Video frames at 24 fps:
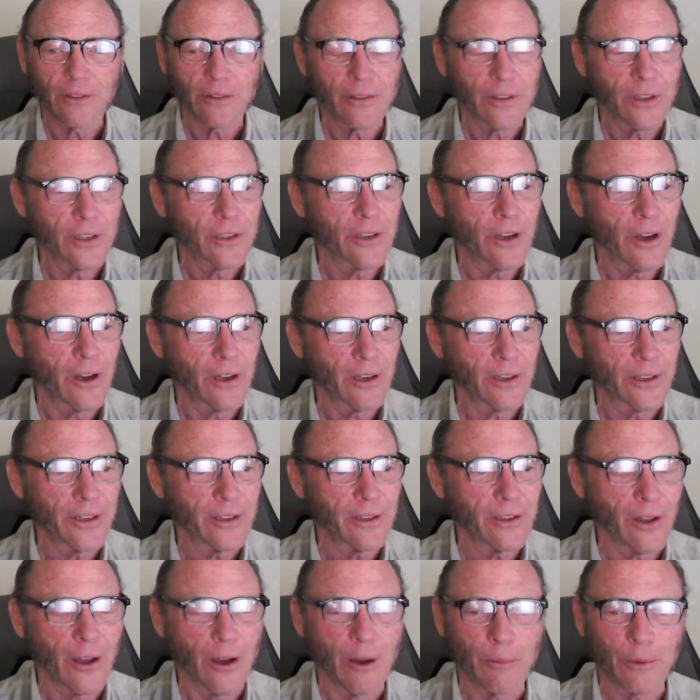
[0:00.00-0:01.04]
the Dalai
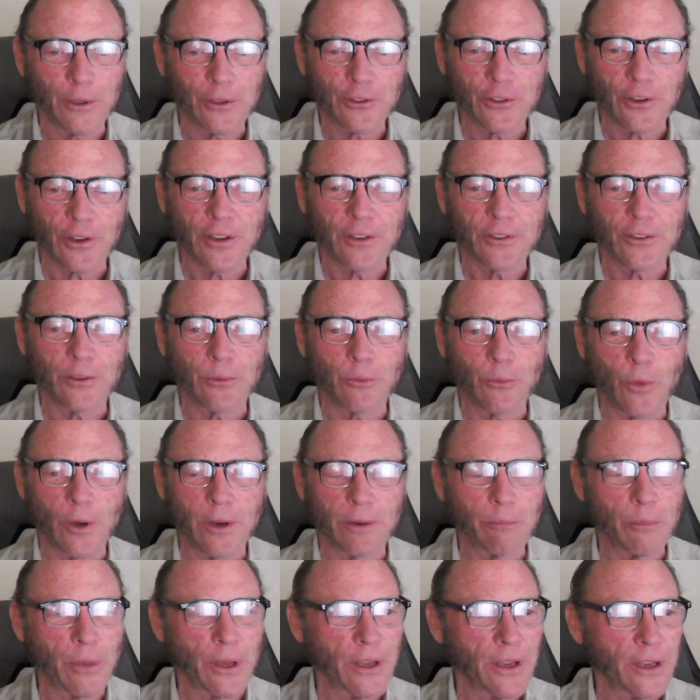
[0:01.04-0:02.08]
Lama says in
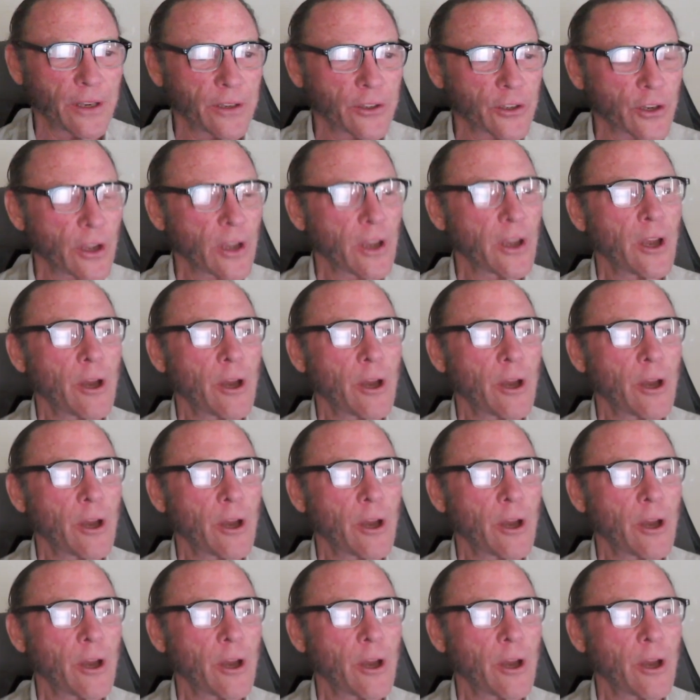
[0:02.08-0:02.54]
one page.